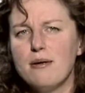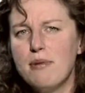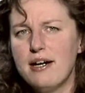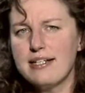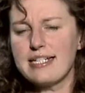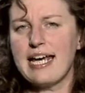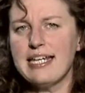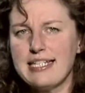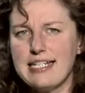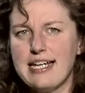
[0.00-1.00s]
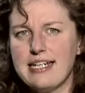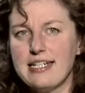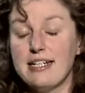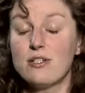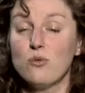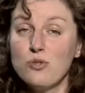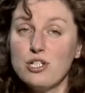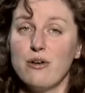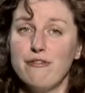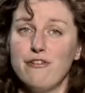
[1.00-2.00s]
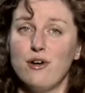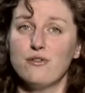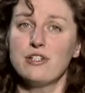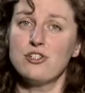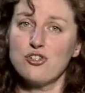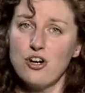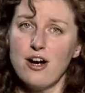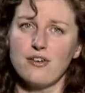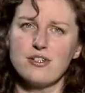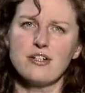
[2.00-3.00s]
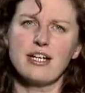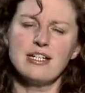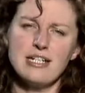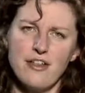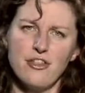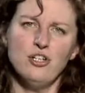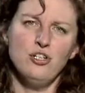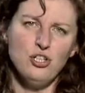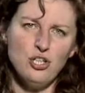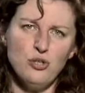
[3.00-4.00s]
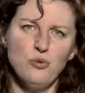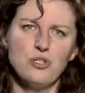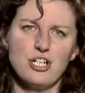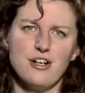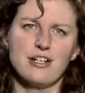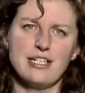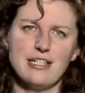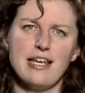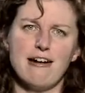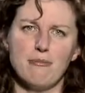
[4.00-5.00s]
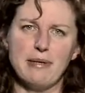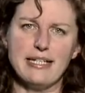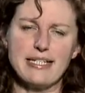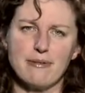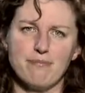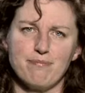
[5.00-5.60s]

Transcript: Barts Cancer Centre is also involved in trials looking at other new targeted therapies.